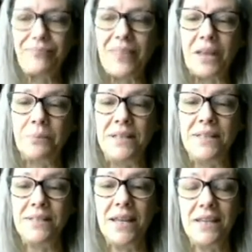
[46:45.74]
please
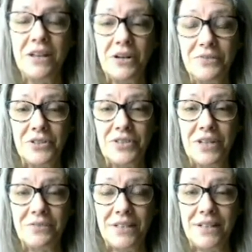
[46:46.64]
take care of yourself
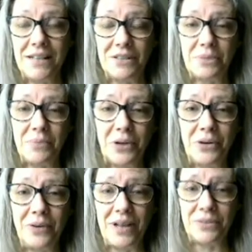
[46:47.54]
today and tomorrow
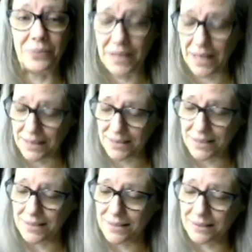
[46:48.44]
as we head into
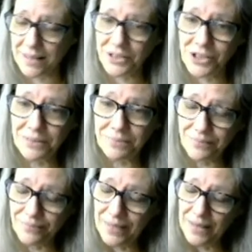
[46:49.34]
this election.
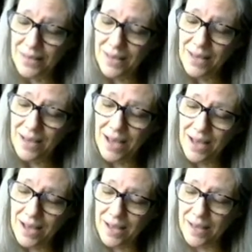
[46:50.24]

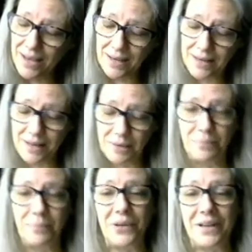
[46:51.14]
I am
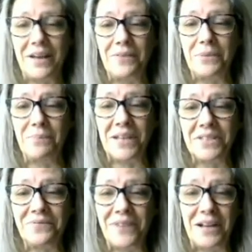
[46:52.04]
putting out the
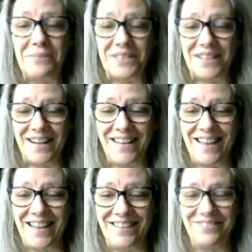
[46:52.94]
best vibes that I
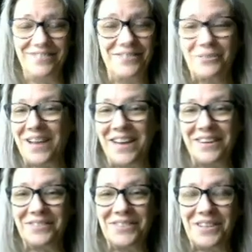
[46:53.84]
can for
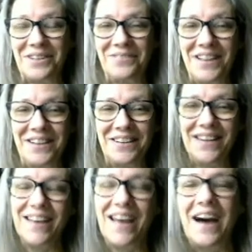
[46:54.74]
radical self care.
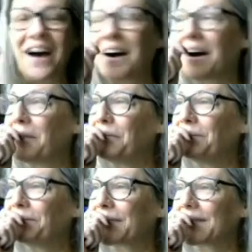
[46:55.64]
Um,
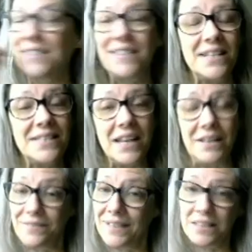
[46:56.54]
stay
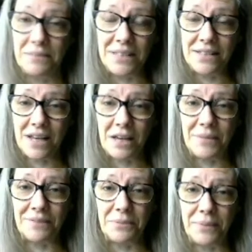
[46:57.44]
safe in the meantime,
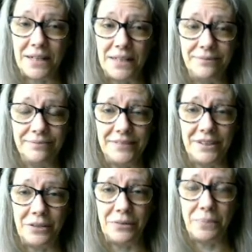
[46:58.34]
everybody. You
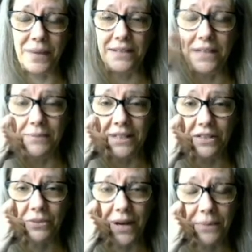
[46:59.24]
know, the pandemic is
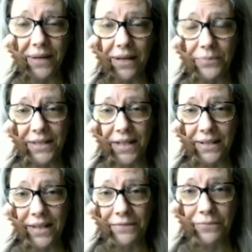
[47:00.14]
ramping up. Stay
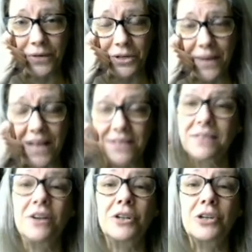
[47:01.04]
safe, wear your masks,
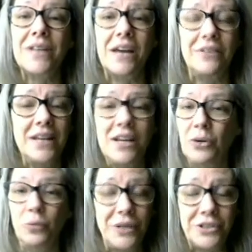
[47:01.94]
hunker down.
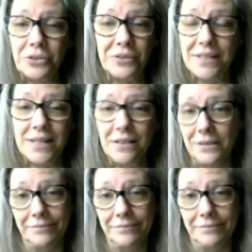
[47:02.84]
Winter is here,